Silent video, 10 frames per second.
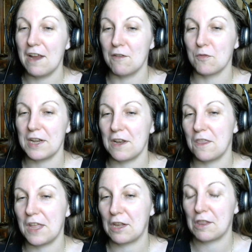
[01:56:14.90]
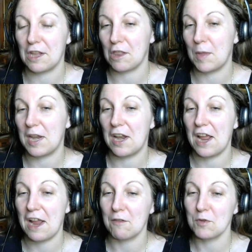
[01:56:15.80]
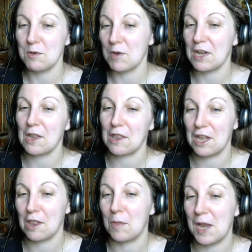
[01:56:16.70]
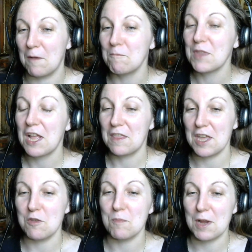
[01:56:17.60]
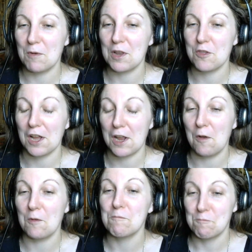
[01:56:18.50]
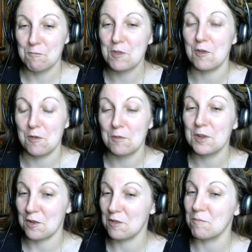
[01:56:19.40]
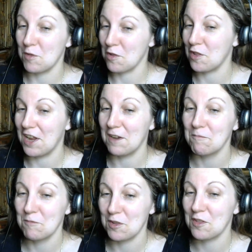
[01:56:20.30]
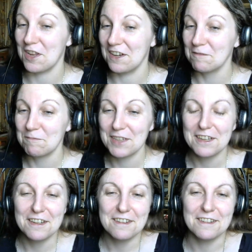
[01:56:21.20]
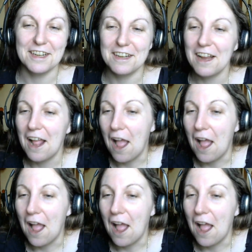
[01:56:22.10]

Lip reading: I have written things since then, and I have rewritten since then that you might want to check out. So just saying, right?